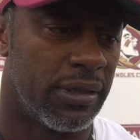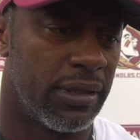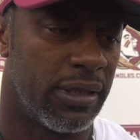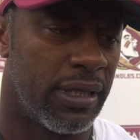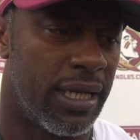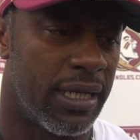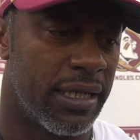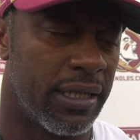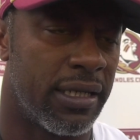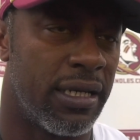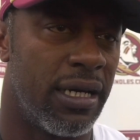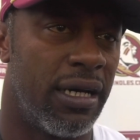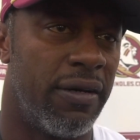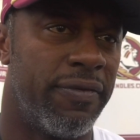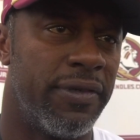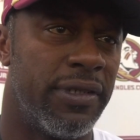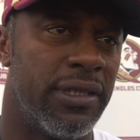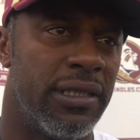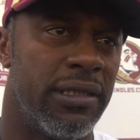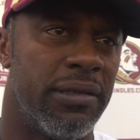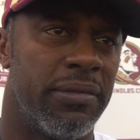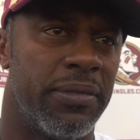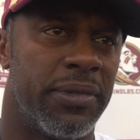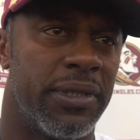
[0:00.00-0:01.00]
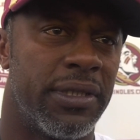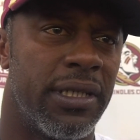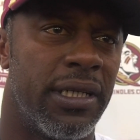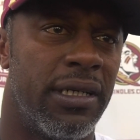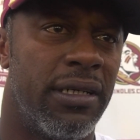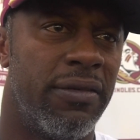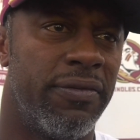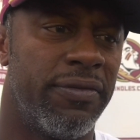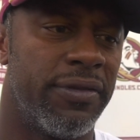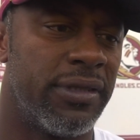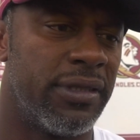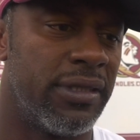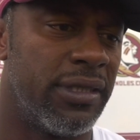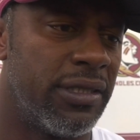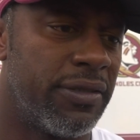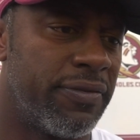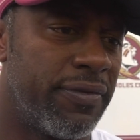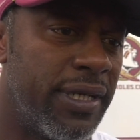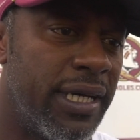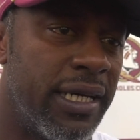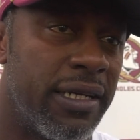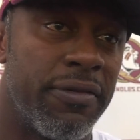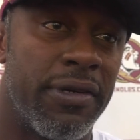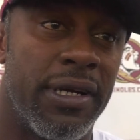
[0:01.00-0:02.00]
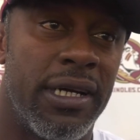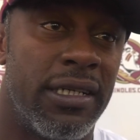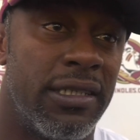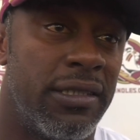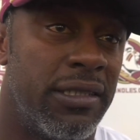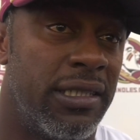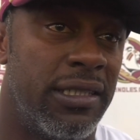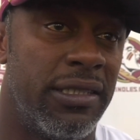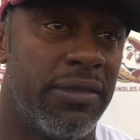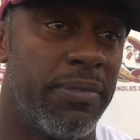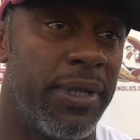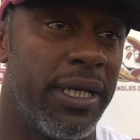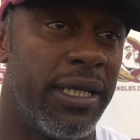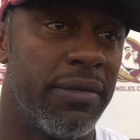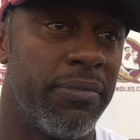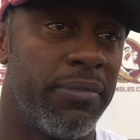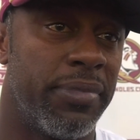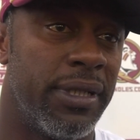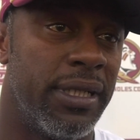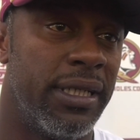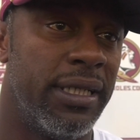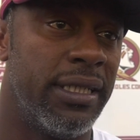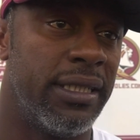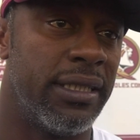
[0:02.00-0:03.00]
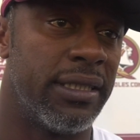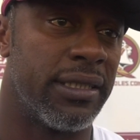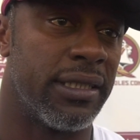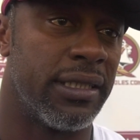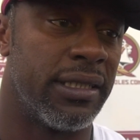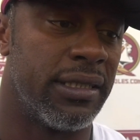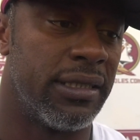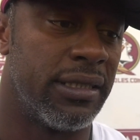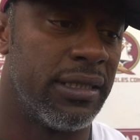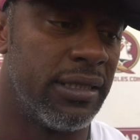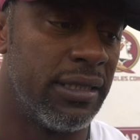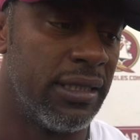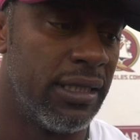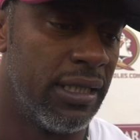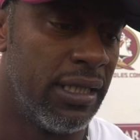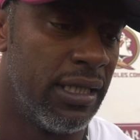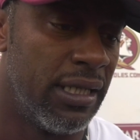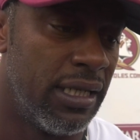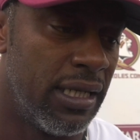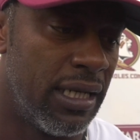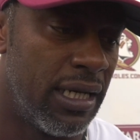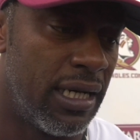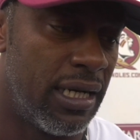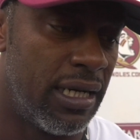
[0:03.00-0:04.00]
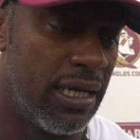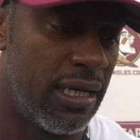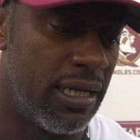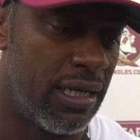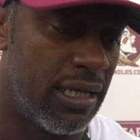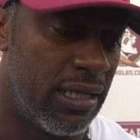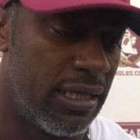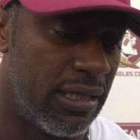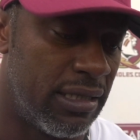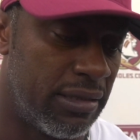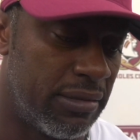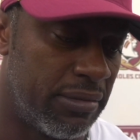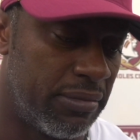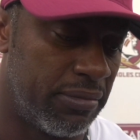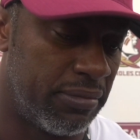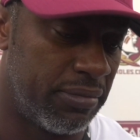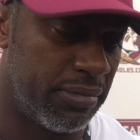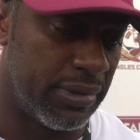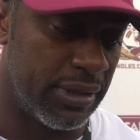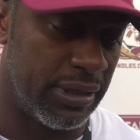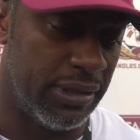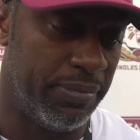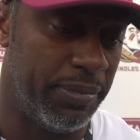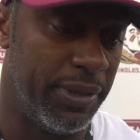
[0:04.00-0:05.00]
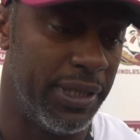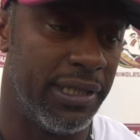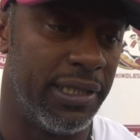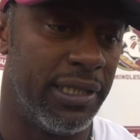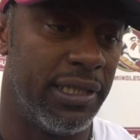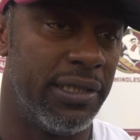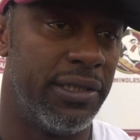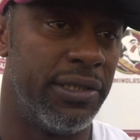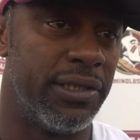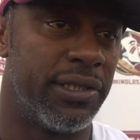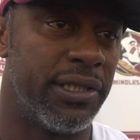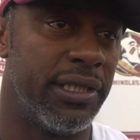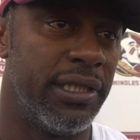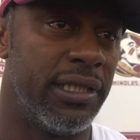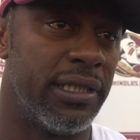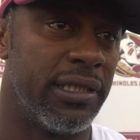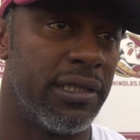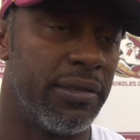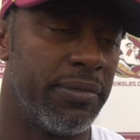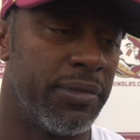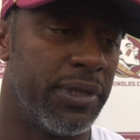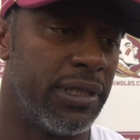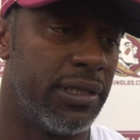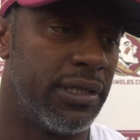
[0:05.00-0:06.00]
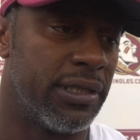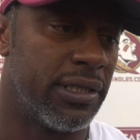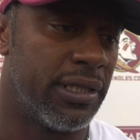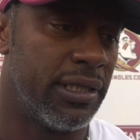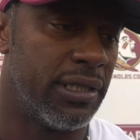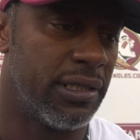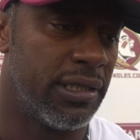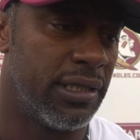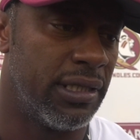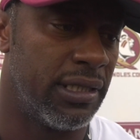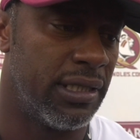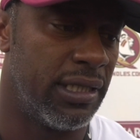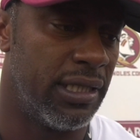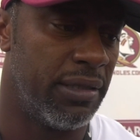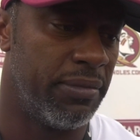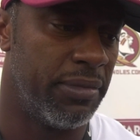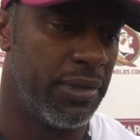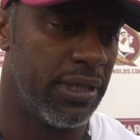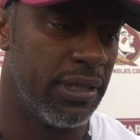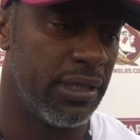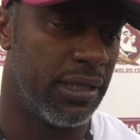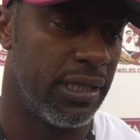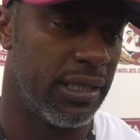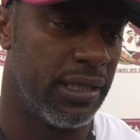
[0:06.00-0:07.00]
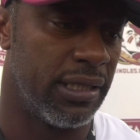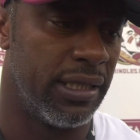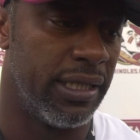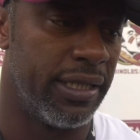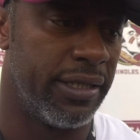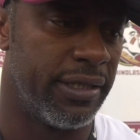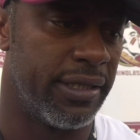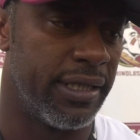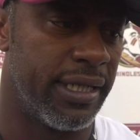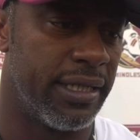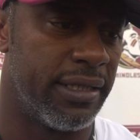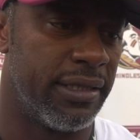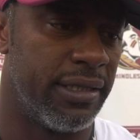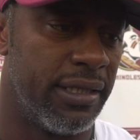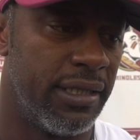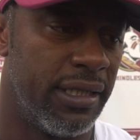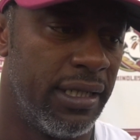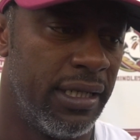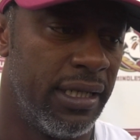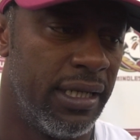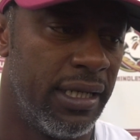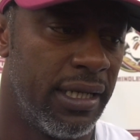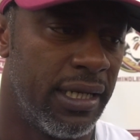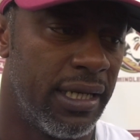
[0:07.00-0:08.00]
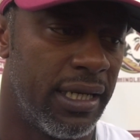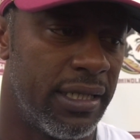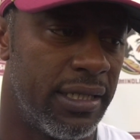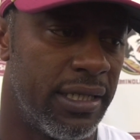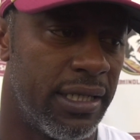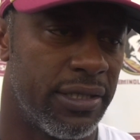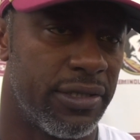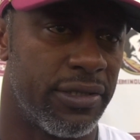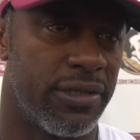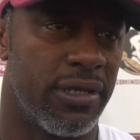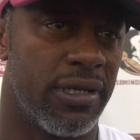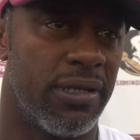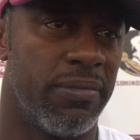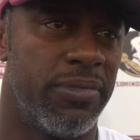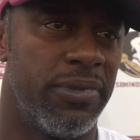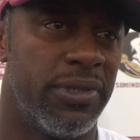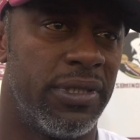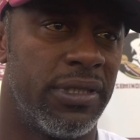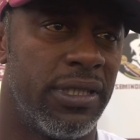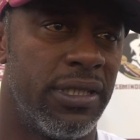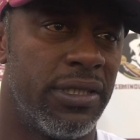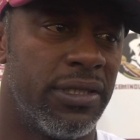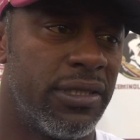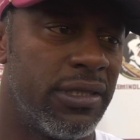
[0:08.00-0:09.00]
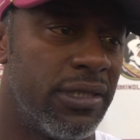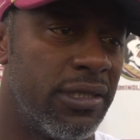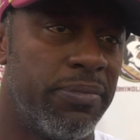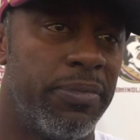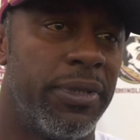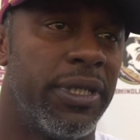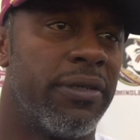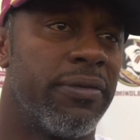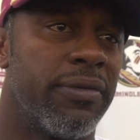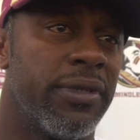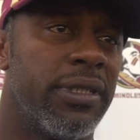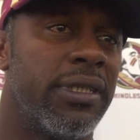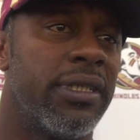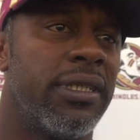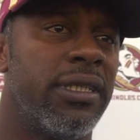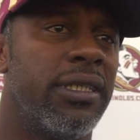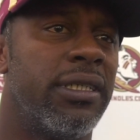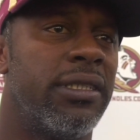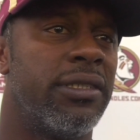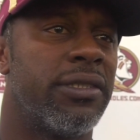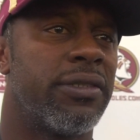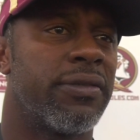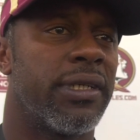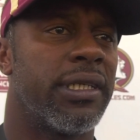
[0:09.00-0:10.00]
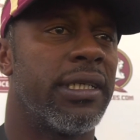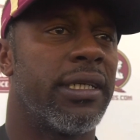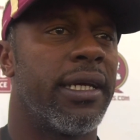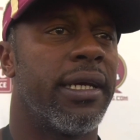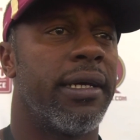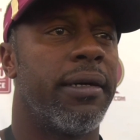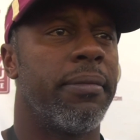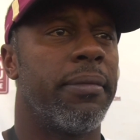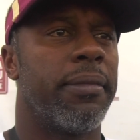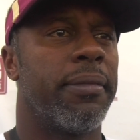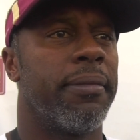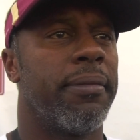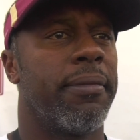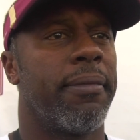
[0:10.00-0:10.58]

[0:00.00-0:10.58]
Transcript: lot of confidence in himself, and he's flying around, and he's making plays. And it's been good to see. I mean, just seeing him and Leonard at that star position has been really good this training camp.